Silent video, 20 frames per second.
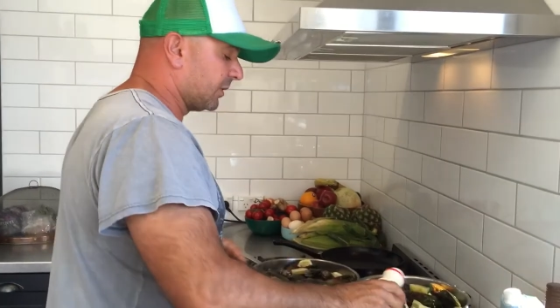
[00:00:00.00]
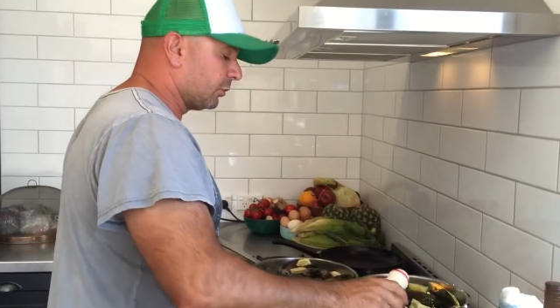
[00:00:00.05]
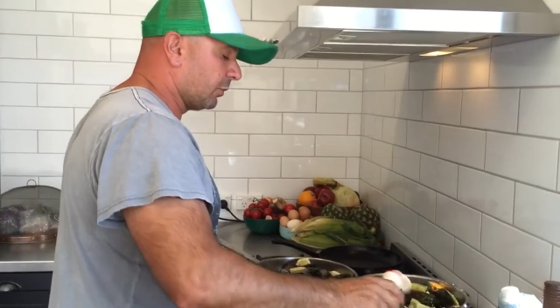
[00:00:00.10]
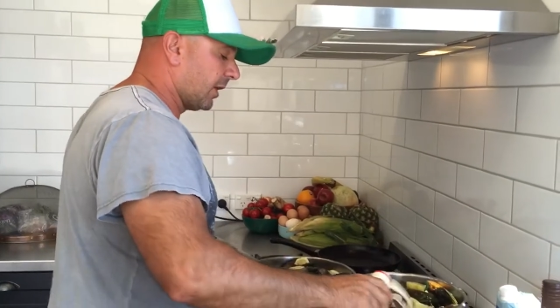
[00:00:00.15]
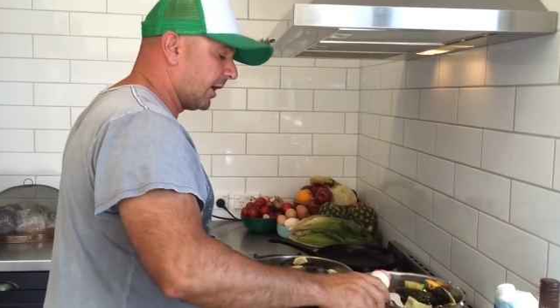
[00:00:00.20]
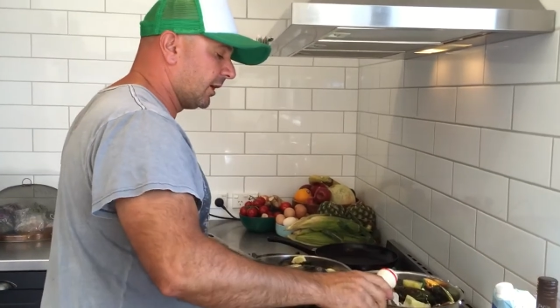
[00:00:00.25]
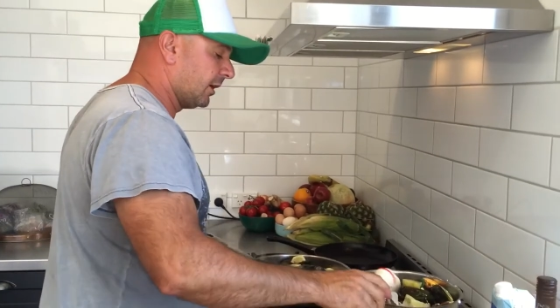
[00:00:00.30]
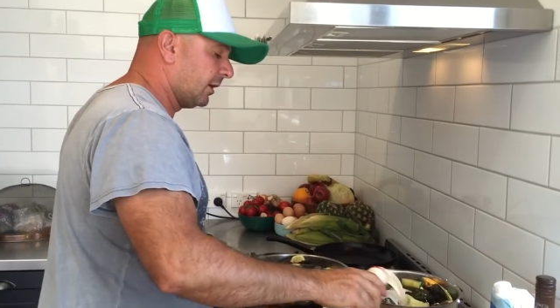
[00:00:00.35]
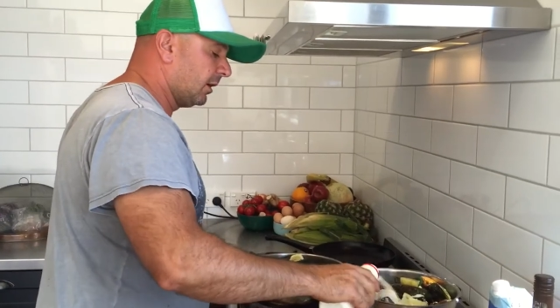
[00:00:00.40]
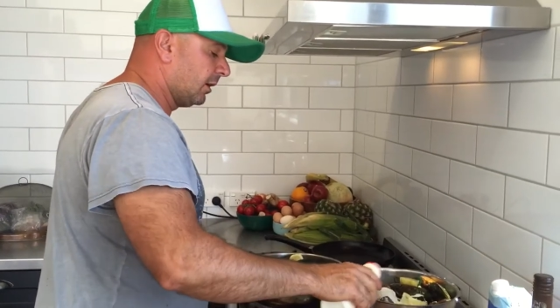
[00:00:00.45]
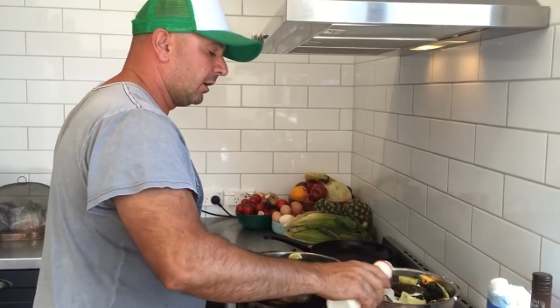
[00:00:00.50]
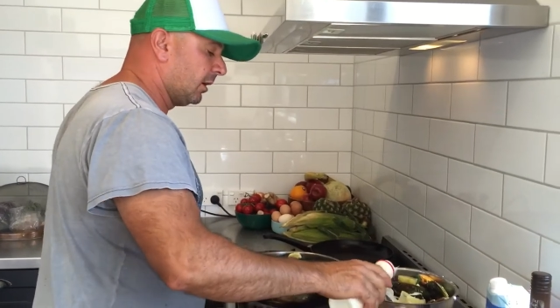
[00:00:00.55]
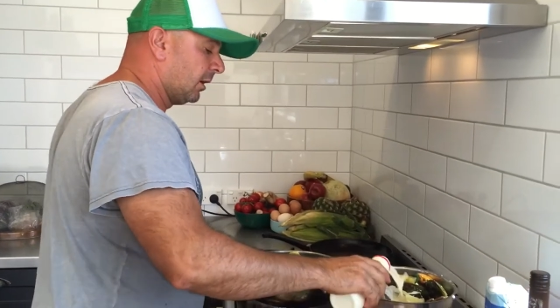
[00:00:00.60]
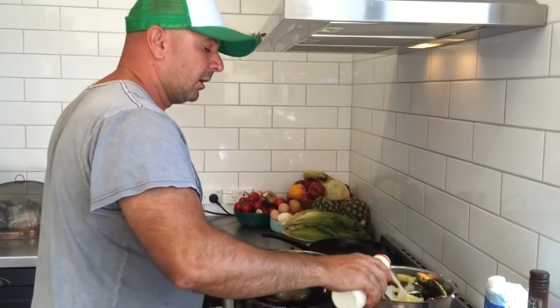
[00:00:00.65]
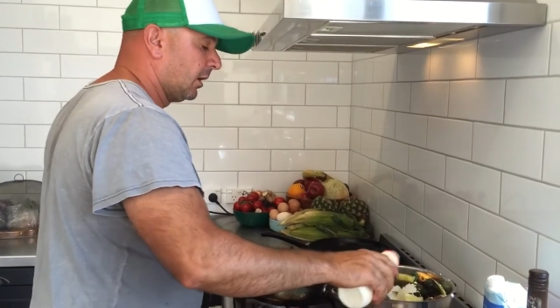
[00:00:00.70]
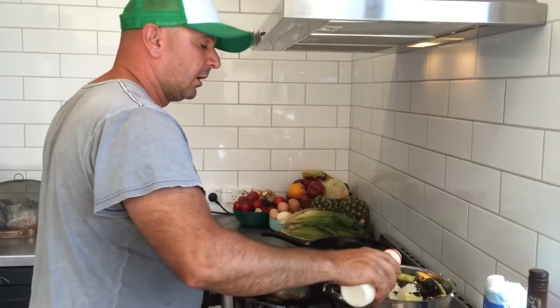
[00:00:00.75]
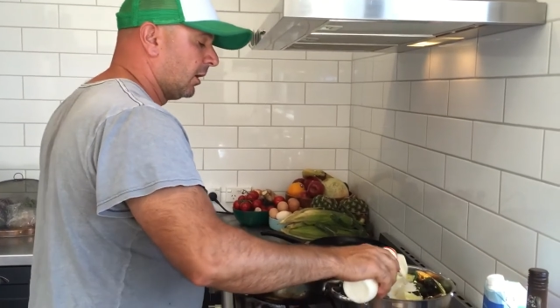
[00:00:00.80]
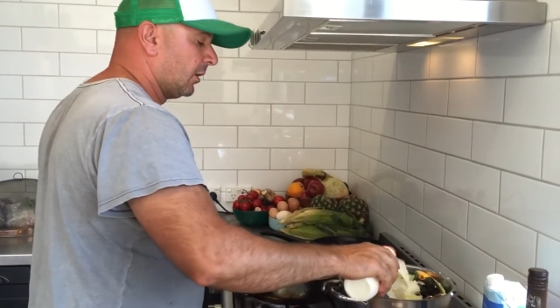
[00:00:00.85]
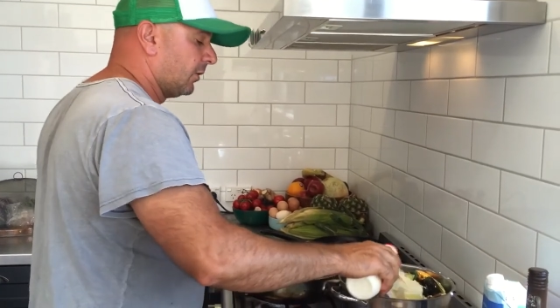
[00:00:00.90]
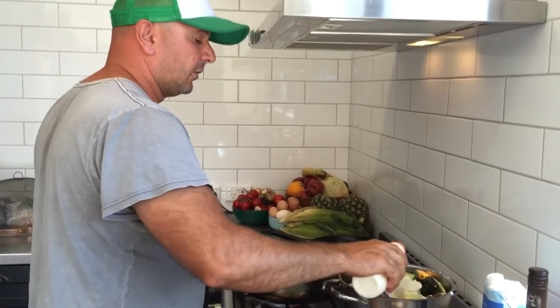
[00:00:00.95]
between
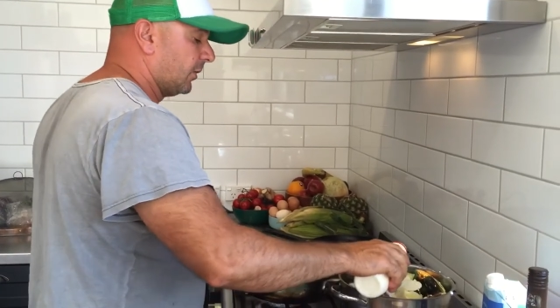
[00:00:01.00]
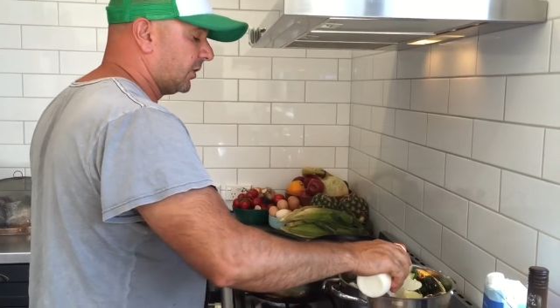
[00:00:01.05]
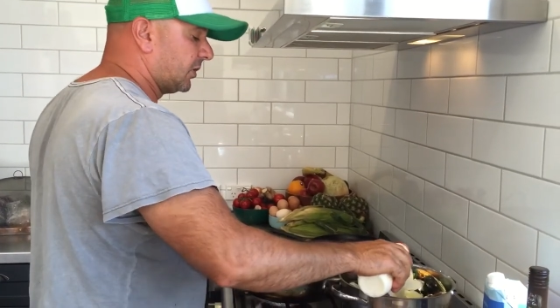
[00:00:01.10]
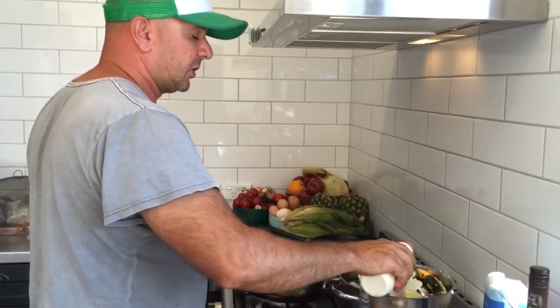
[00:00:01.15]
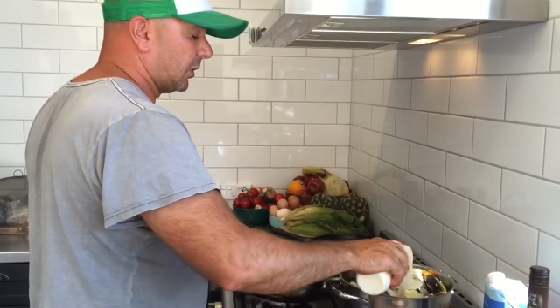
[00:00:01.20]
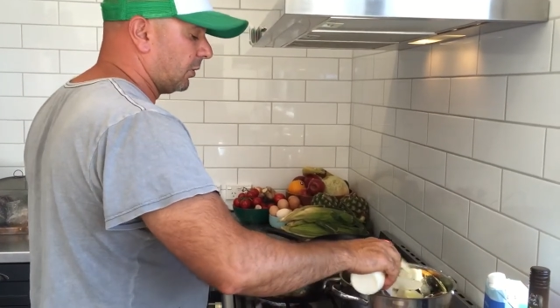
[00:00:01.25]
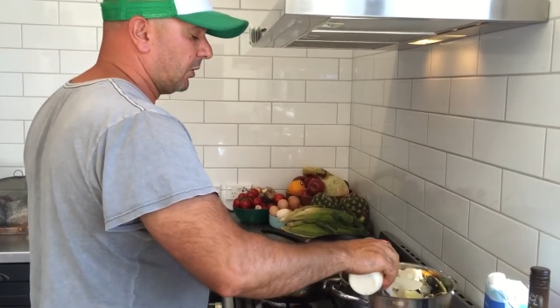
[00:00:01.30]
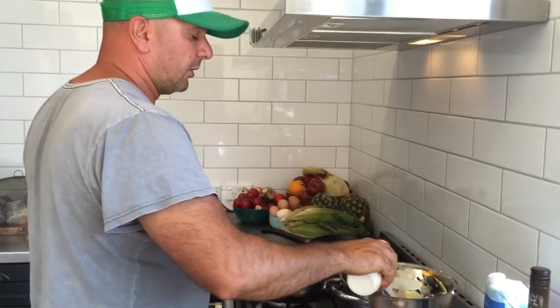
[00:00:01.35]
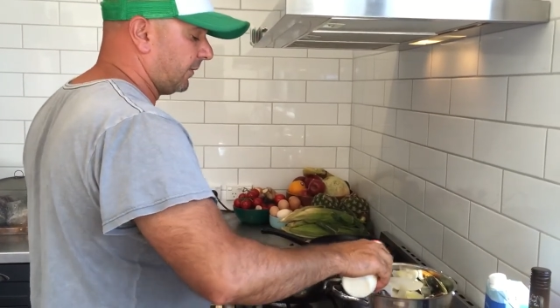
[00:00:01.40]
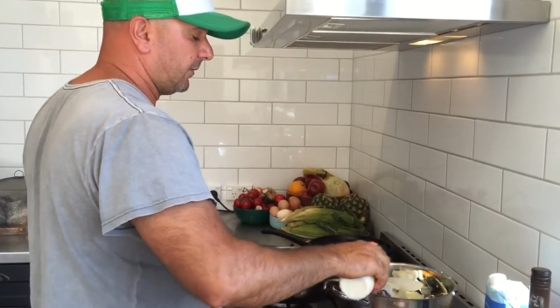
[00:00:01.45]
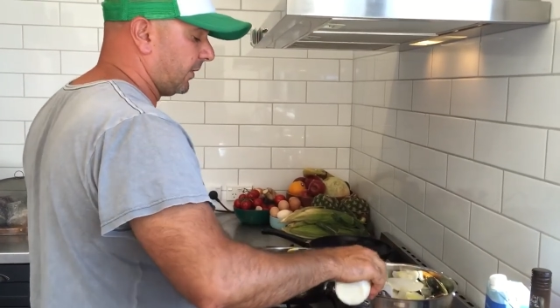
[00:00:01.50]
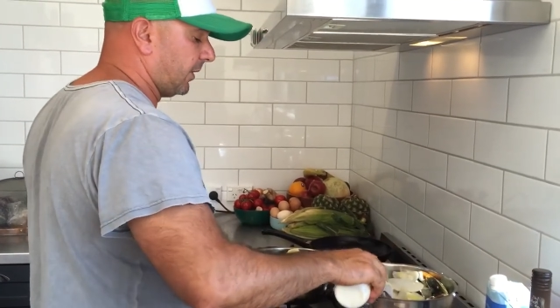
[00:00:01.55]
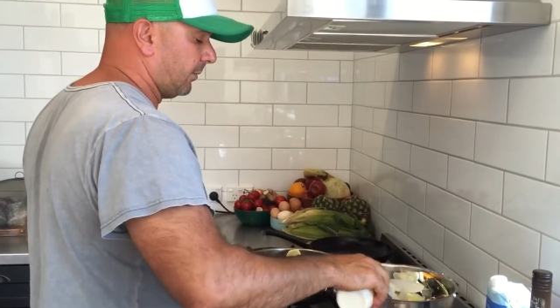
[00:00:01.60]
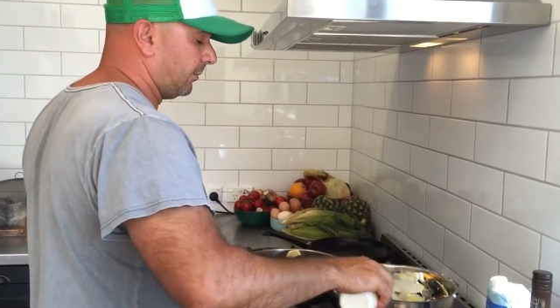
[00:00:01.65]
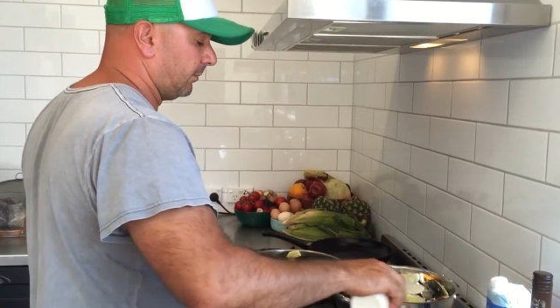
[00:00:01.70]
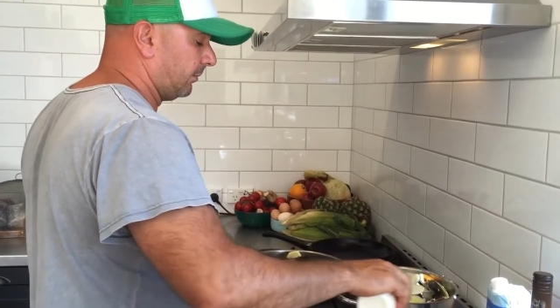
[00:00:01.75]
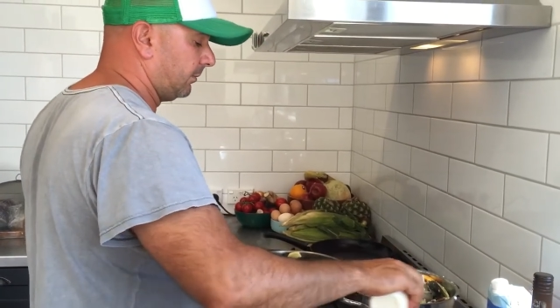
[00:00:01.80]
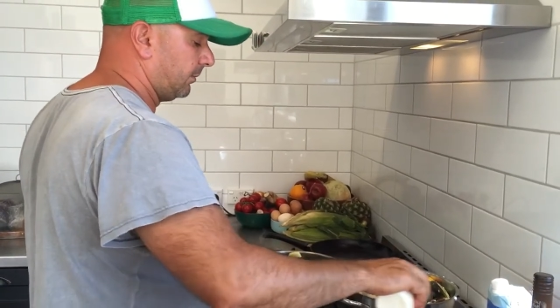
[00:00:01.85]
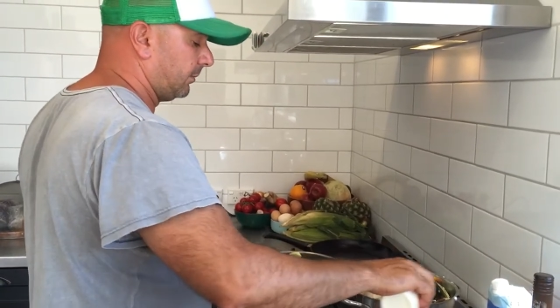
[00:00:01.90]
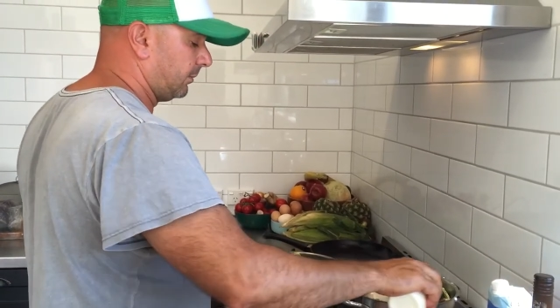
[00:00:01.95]
the two of
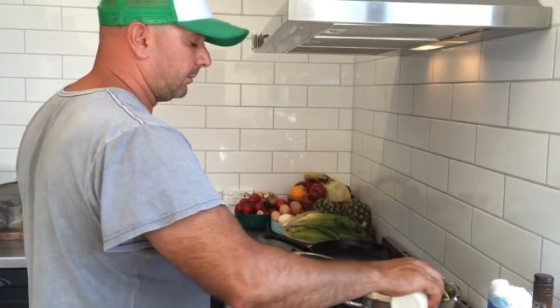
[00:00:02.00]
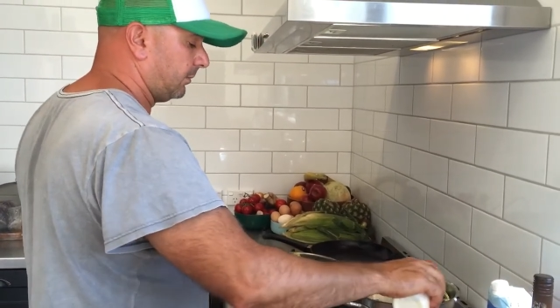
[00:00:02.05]
them.